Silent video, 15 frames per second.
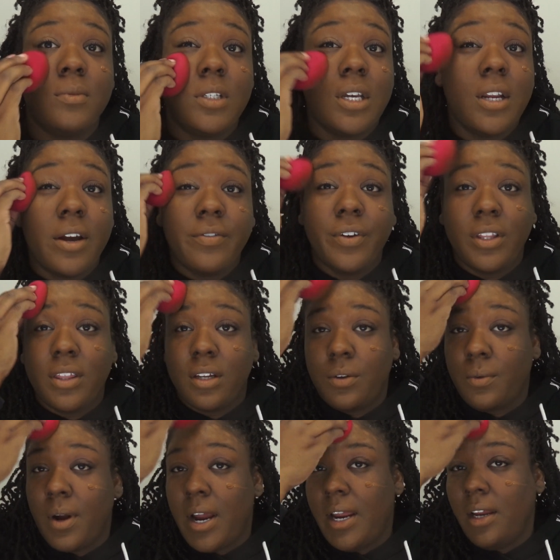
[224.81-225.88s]
did
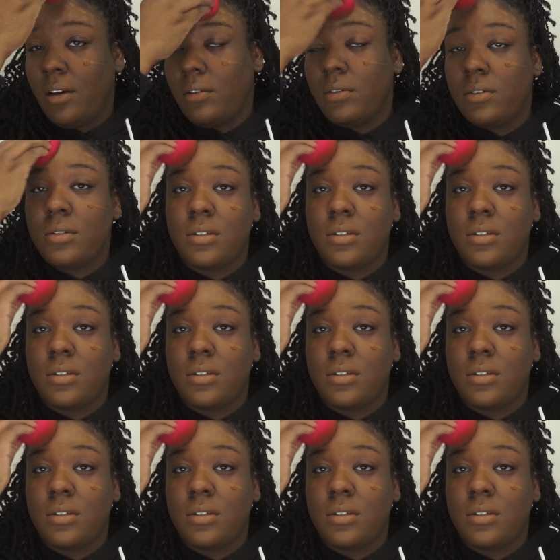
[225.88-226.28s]
everything right